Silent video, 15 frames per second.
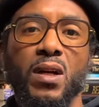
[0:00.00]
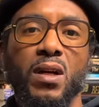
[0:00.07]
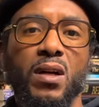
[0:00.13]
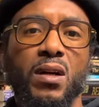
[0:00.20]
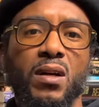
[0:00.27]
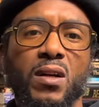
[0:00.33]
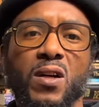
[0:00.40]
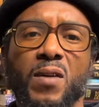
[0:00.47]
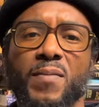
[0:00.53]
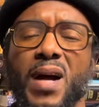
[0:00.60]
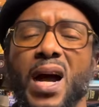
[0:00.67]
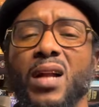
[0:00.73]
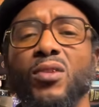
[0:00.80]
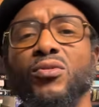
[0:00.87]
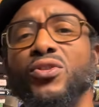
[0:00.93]

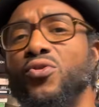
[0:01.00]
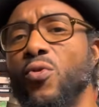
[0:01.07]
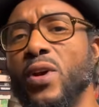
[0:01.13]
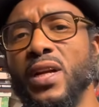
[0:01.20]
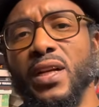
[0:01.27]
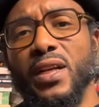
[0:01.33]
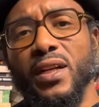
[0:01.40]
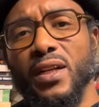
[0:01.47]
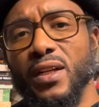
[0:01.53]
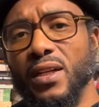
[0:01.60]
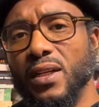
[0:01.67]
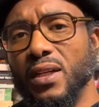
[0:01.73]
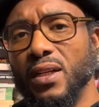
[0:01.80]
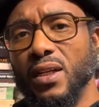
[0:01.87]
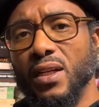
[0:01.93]
I don't drink.
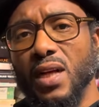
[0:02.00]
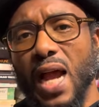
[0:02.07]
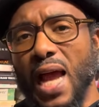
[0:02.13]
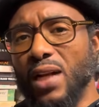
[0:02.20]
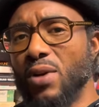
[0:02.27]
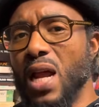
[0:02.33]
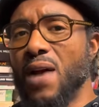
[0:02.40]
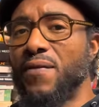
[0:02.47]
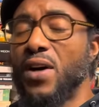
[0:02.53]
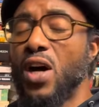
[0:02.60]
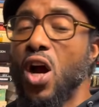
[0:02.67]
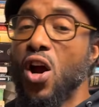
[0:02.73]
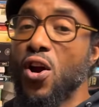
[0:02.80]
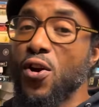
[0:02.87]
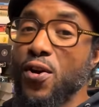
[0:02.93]
I don't have an
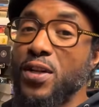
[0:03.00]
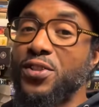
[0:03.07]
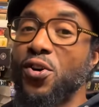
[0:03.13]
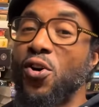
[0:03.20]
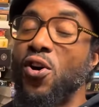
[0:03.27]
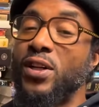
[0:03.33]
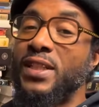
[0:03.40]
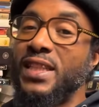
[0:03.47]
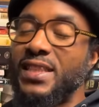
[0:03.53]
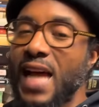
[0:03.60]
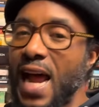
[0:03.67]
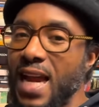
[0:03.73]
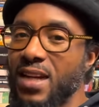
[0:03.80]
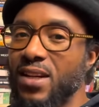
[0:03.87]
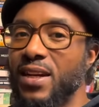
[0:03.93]
urge or
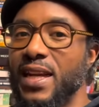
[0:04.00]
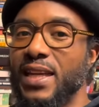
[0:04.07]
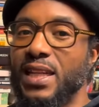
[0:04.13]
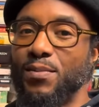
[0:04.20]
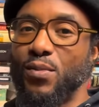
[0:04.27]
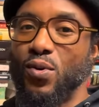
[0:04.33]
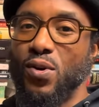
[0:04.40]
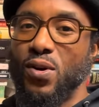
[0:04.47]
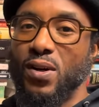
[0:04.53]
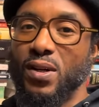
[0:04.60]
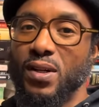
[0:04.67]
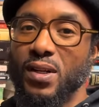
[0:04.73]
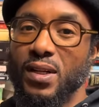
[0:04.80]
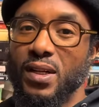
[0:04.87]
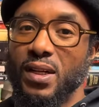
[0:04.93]
desire anymore.
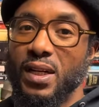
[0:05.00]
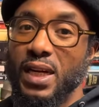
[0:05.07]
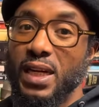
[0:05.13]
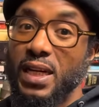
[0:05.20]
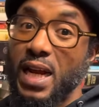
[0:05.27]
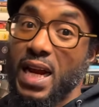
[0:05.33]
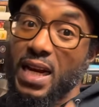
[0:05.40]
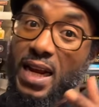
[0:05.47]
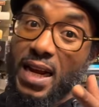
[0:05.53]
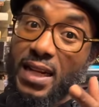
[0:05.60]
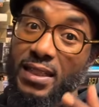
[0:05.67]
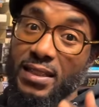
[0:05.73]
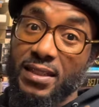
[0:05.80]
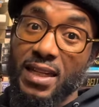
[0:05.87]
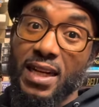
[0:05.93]
And I ain't had
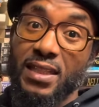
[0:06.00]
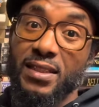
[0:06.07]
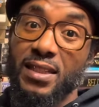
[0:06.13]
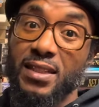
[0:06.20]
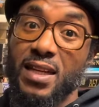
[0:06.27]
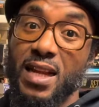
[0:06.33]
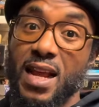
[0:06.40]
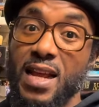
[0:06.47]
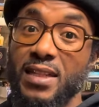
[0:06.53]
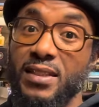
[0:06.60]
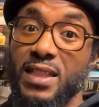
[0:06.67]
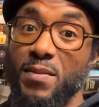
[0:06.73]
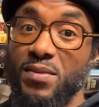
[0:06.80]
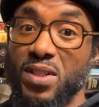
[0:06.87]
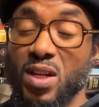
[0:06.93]
sex since last
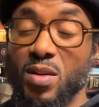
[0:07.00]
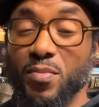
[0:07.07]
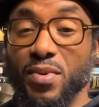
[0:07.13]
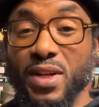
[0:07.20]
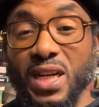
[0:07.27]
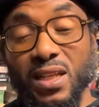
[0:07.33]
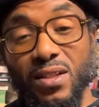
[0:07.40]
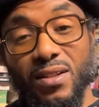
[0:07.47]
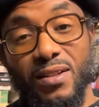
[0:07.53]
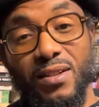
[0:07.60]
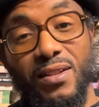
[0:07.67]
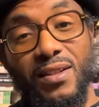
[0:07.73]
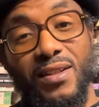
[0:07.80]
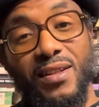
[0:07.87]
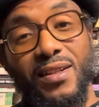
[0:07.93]
September either.
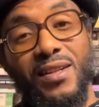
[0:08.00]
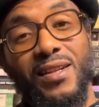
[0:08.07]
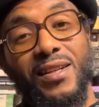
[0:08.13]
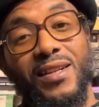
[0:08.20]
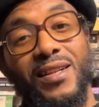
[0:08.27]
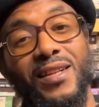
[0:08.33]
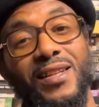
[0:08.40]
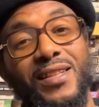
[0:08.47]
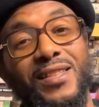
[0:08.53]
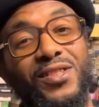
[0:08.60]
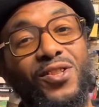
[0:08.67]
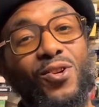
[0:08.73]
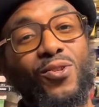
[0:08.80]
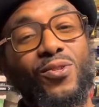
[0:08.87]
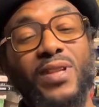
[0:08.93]

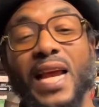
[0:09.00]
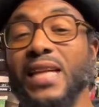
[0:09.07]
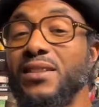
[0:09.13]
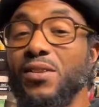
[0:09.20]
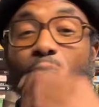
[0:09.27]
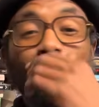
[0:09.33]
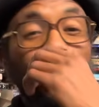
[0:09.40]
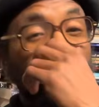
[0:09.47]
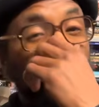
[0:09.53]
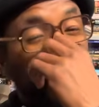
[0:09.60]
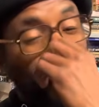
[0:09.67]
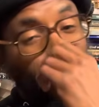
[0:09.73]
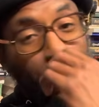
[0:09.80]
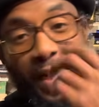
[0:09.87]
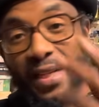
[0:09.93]
So that's a
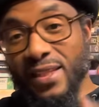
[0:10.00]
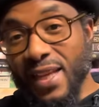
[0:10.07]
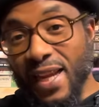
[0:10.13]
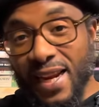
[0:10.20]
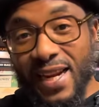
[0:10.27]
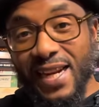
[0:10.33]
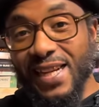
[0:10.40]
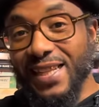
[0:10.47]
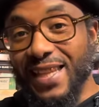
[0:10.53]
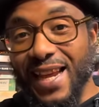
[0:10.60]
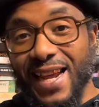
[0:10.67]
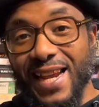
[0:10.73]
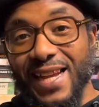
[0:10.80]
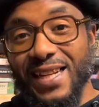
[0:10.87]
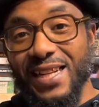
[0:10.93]
real big thing
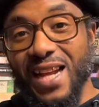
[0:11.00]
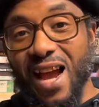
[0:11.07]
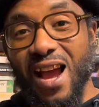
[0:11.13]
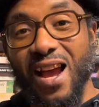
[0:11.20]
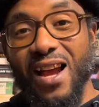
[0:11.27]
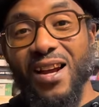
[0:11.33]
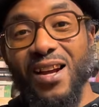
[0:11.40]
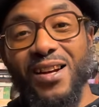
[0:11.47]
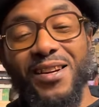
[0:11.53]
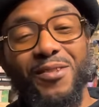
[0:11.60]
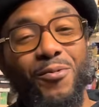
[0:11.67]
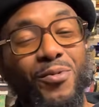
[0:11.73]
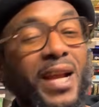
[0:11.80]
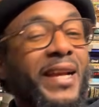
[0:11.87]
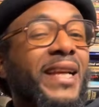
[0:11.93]
that
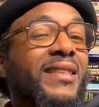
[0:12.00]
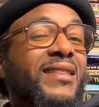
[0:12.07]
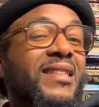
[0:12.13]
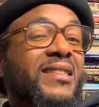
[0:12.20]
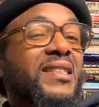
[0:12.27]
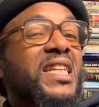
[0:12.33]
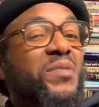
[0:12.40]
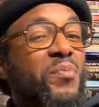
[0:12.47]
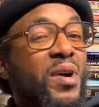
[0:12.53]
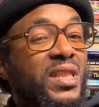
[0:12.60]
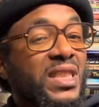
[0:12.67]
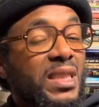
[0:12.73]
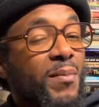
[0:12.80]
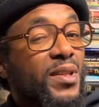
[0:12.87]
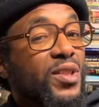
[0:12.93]
when I get to 6
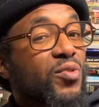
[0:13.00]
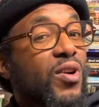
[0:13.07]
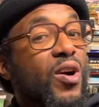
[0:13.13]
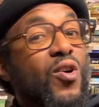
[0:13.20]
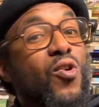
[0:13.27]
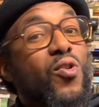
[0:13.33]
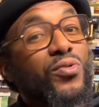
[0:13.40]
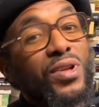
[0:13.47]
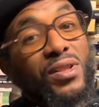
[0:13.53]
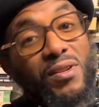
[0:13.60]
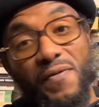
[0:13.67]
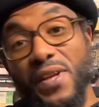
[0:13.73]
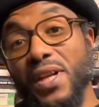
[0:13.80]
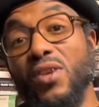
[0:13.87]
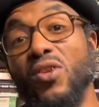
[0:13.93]
months, I'm gonna do a whole nother
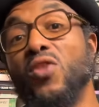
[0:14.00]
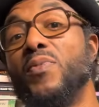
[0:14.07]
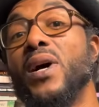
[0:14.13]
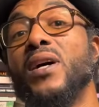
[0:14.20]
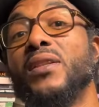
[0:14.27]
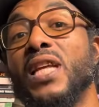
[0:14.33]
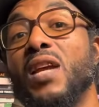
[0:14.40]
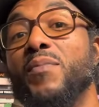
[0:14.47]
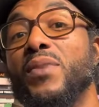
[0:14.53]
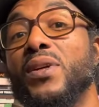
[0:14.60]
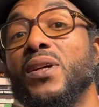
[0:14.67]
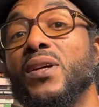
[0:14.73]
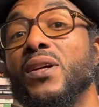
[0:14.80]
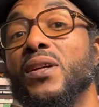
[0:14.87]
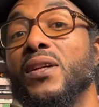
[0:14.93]
video about that
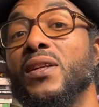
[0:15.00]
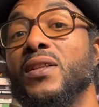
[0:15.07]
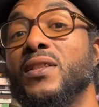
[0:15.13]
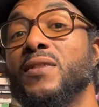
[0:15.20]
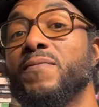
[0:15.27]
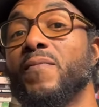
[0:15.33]
because